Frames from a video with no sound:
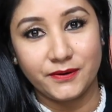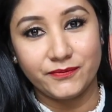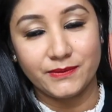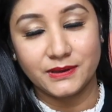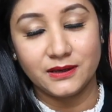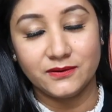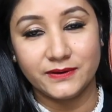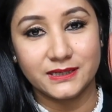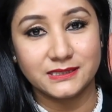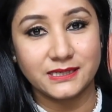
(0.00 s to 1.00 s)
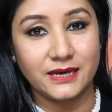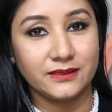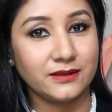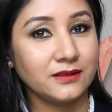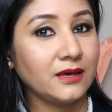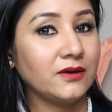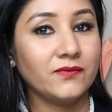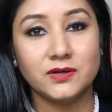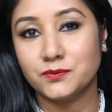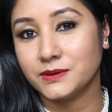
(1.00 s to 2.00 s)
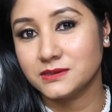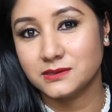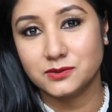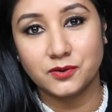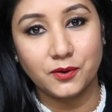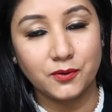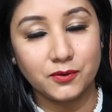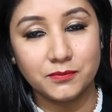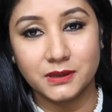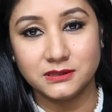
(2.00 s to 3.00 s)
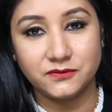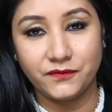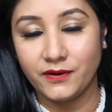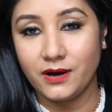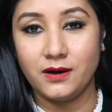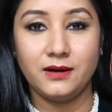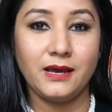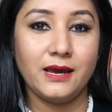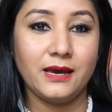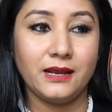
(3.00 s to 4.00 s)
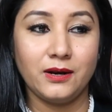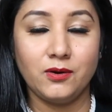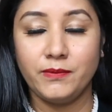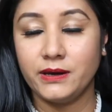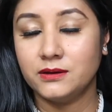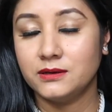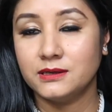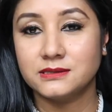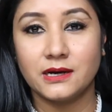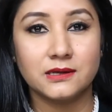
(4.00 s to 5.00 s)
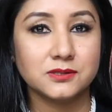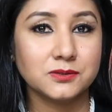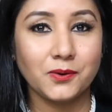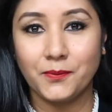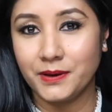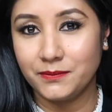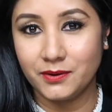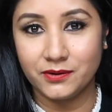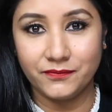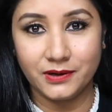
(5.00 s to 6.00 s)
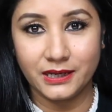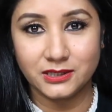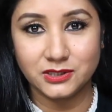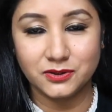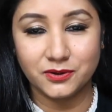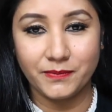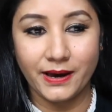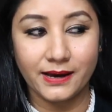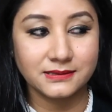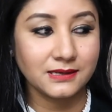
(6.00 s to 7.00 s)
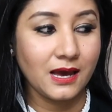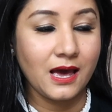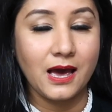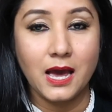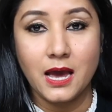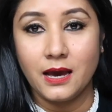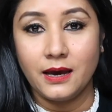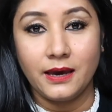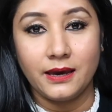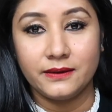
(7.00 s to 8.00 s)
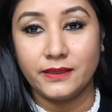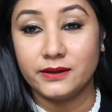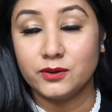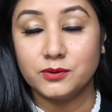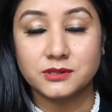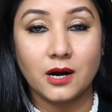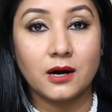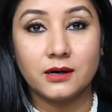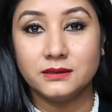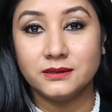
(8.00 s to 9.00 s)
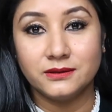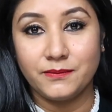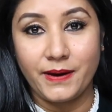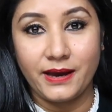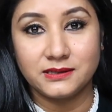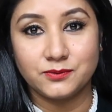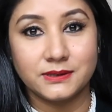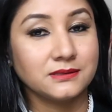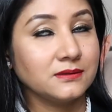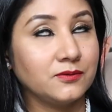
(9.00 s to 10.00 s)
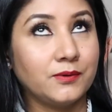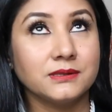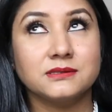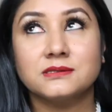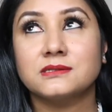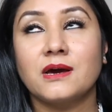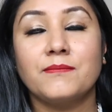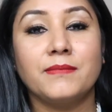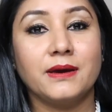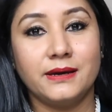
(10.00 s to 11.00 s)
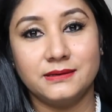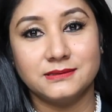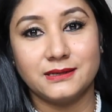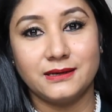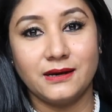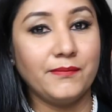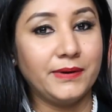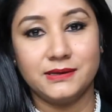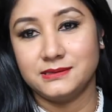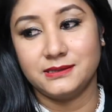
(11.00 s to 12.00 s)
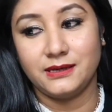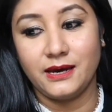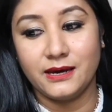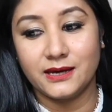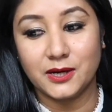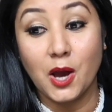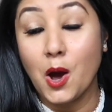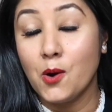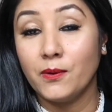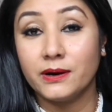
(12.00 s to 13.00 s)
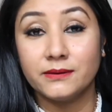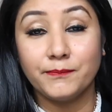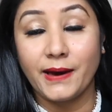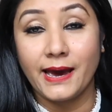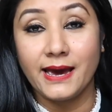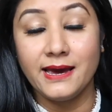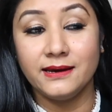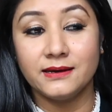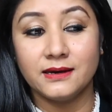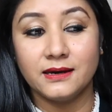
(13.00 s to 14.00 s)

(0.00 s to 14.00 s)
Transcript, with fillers: from the event, and then the event was so much fun, and oh my goodness, there are so many beautiful Lady Dior bags, and then those art on the bags was just amazing. And one bag,